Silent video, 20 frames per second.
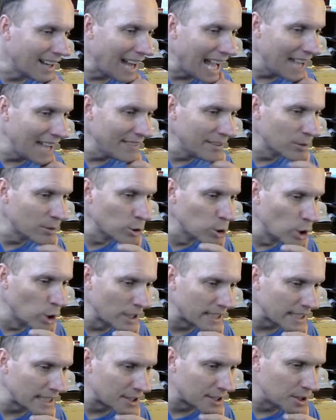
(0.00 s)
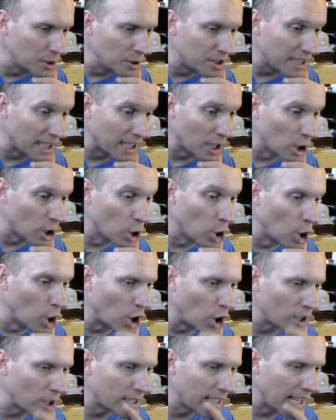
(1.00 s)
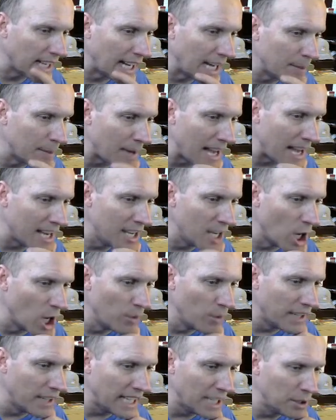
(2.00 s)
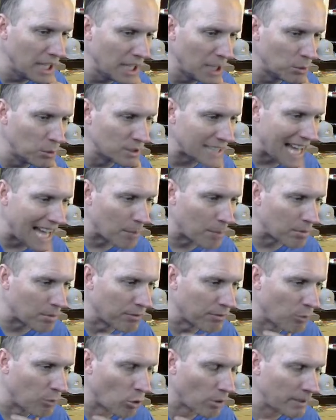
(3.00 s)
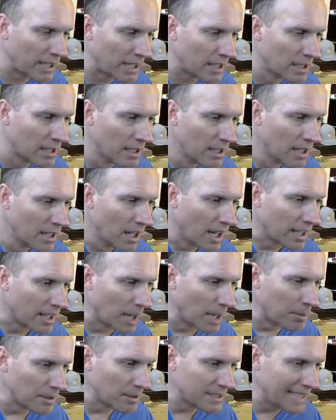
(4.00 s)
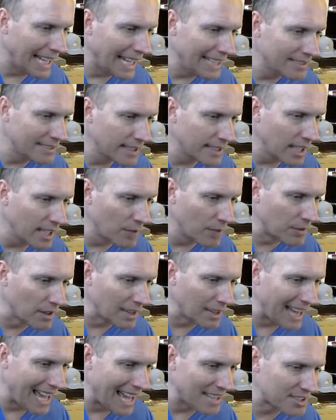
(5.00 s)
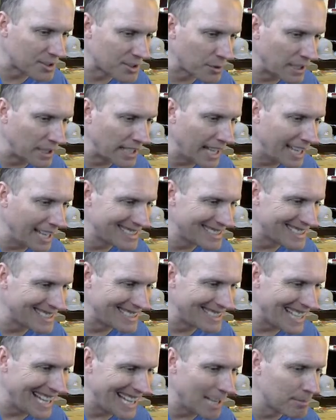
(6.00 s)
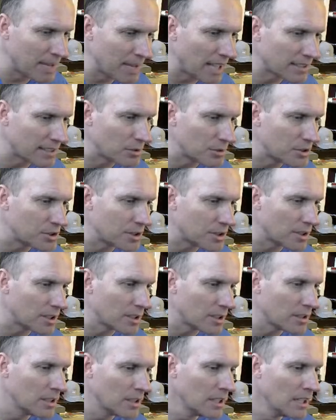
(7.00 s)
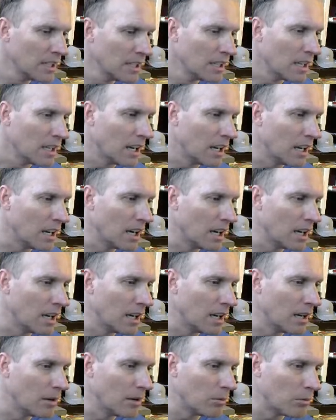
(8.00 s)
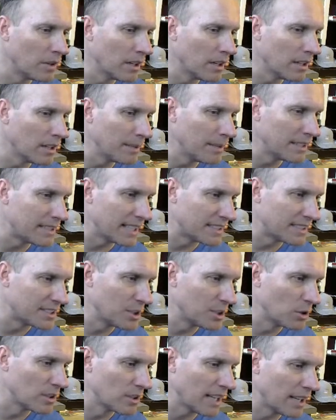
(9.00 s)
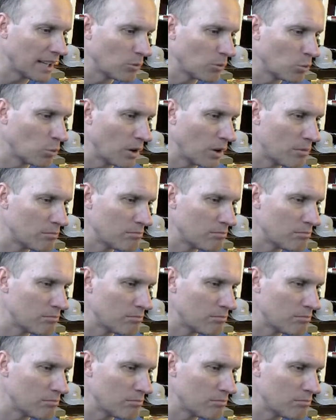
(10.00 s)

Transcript: haven't even looked at sushi in a long time. I know that it was outperforming a couple of days ago for the last 3 days. Today, I'm not so sure. Well, I mean, it's doing like what